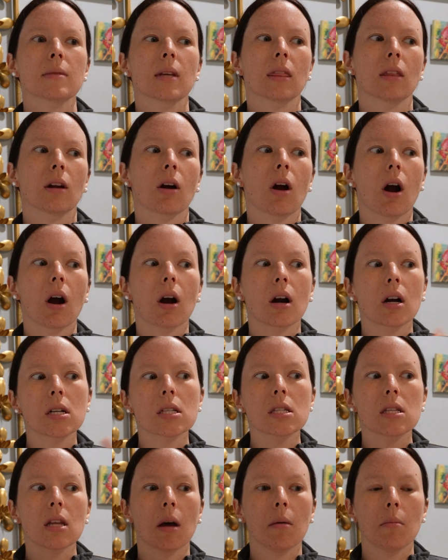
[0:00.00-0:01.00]
There are
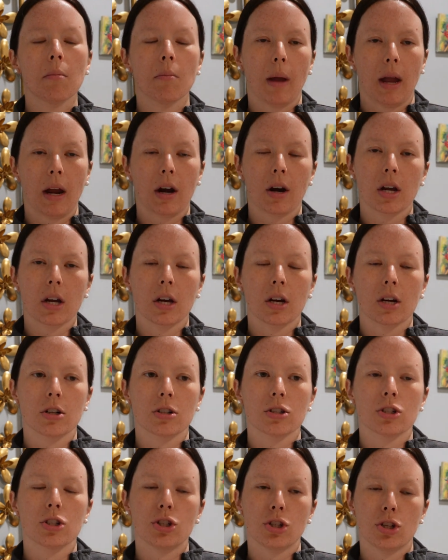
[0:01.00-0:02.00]
some
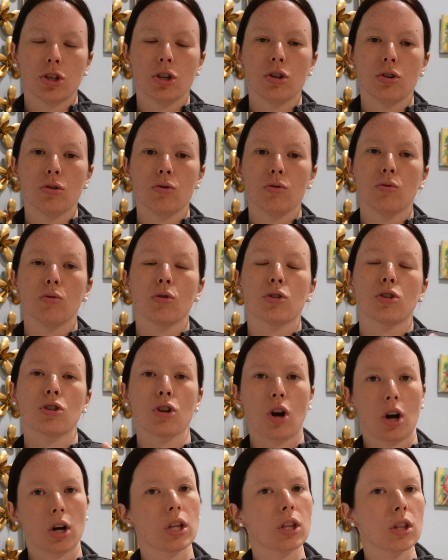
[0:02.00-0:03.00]
barriers to
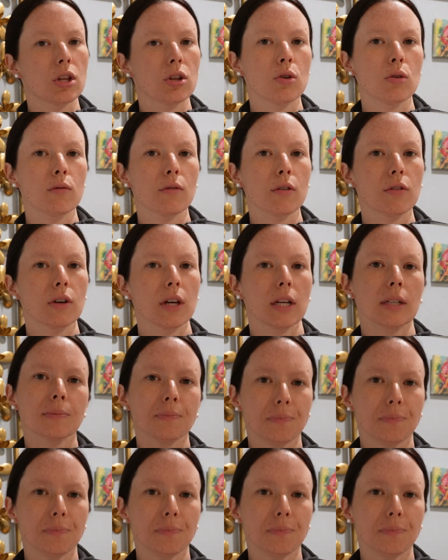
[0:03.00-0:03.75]
starting the Nuva ring,